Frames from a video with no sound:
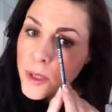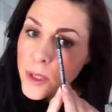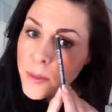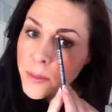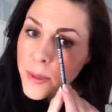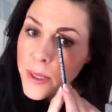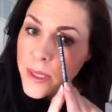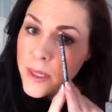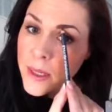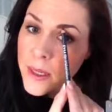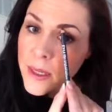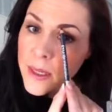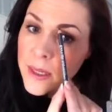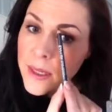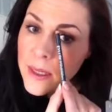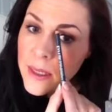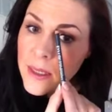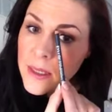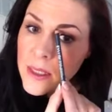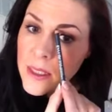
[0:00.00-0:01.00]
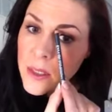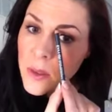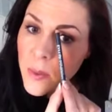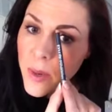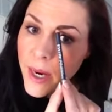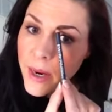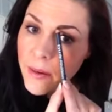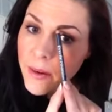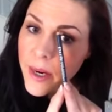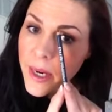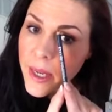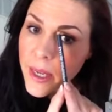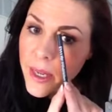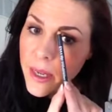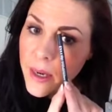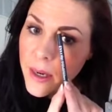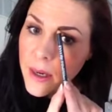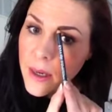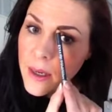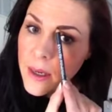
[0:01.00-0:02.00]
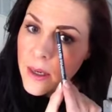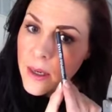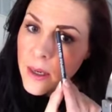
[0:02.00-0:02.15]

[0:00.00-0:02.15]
to be a little squarer here,